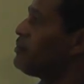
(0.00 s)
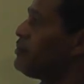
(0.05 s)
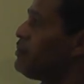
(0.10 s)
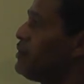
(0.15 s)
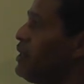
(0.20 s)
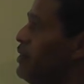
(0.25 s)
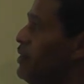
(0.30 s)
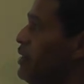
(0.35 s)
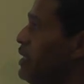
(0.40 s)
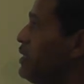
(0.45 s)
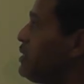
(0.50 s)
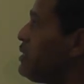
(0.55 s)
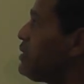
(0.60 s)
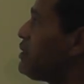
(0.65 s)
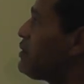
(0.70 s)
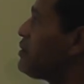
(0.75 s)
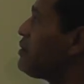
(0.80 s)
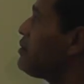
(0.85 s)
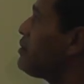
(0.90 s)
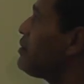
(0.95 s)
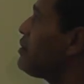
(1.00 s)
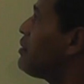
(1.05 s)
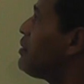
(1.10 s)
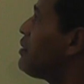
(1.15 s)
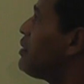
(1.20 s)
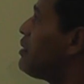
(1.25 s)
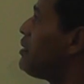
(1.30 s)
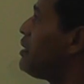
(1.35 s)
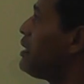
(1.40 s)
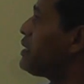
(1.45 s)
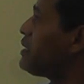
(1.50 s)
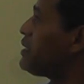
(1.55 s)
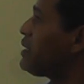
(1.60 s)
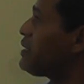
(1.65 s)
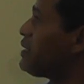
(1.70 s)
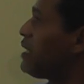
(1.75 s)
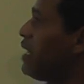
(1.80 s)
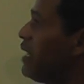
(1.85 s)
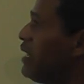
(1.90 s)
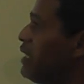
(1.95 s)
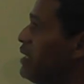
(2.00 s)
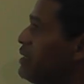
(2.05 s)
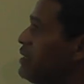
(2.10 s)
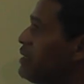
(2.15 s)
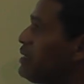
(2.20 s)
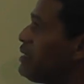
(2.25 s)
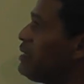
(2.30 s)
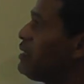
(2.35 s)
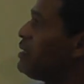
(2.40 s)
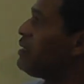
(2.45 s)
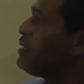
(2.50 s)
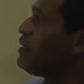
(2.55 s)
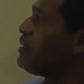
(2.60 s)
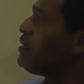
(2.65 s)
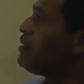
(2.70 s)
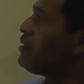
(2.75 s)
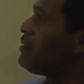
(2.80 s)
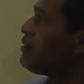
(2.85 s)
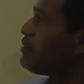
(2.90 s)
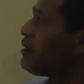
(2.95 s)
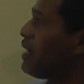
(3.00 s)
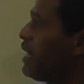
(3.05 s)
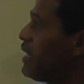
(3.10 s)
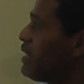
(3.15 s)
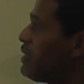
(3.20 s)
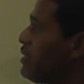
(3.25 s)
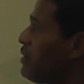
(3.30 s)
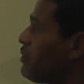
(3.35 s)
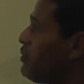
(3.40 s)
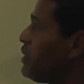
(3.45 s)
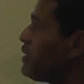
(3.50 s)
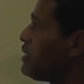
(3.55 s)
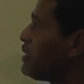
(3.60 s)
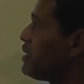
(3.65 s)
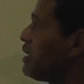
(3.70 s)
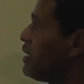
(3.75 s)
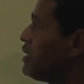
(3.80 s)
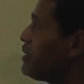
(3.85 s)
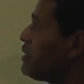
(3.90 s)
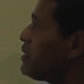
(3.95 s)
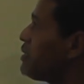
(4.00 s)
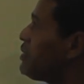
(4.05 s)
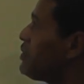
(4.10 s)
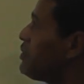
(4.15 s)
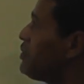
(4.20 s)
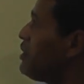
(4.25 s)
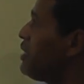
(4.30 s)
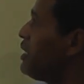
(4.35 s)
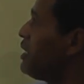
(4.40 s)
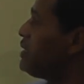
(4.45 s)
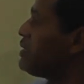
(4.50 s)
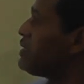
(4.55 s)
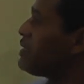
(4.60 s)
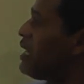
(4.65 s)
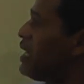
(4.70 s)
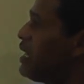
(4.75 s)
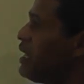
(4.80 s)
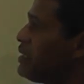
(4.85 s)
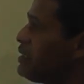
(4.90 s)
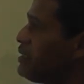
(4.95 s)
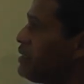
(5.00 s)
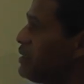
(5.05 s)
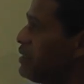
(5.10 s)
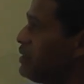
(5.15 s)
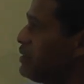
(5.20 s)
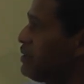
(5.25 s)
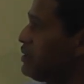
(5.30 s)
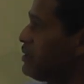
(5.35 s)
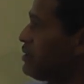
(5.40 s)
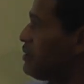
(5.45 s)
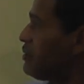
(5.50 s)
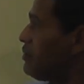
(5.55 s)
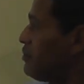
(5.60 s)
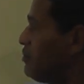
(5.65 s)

in this exercise, write the questions to these answers,